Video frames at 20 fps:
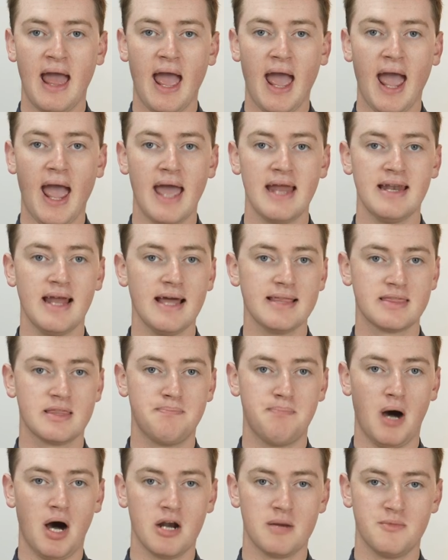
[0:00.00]
and at
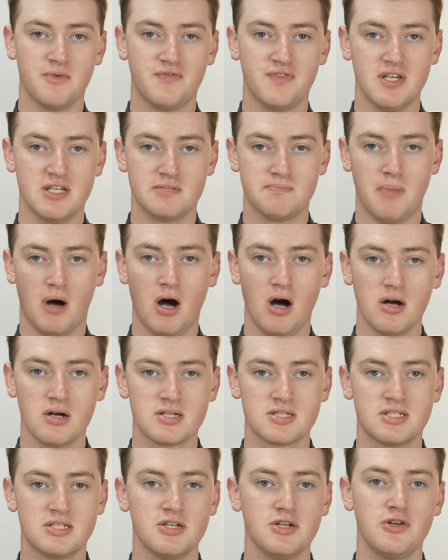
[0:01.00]
the bottom of this
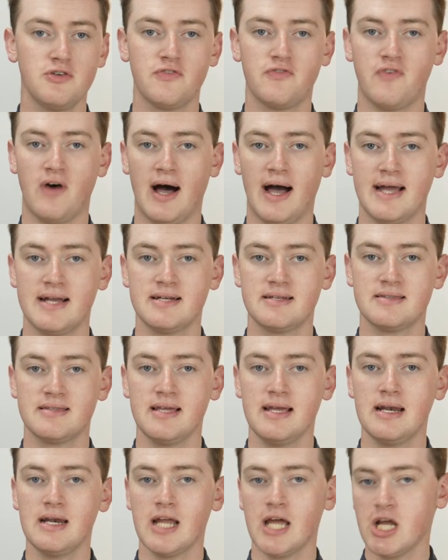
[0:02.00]
box you'll find
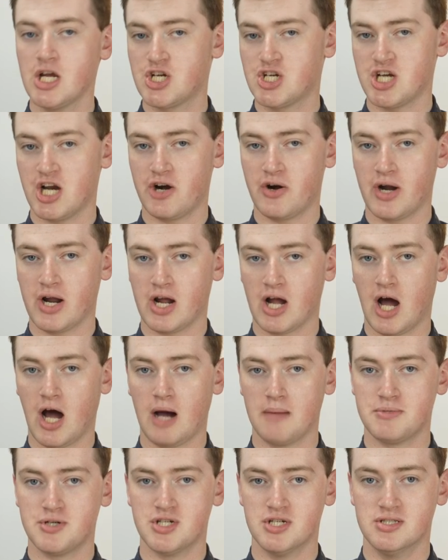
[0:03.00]
the link sharing
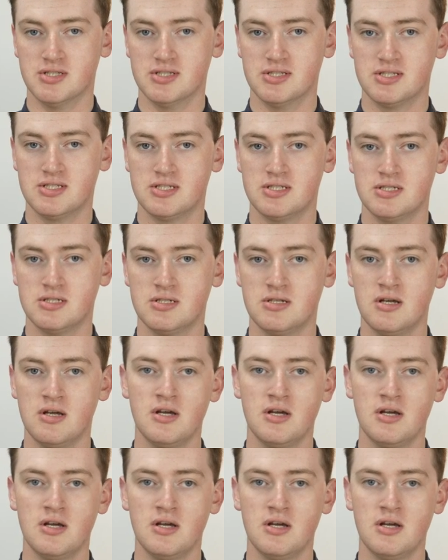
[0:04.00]
options.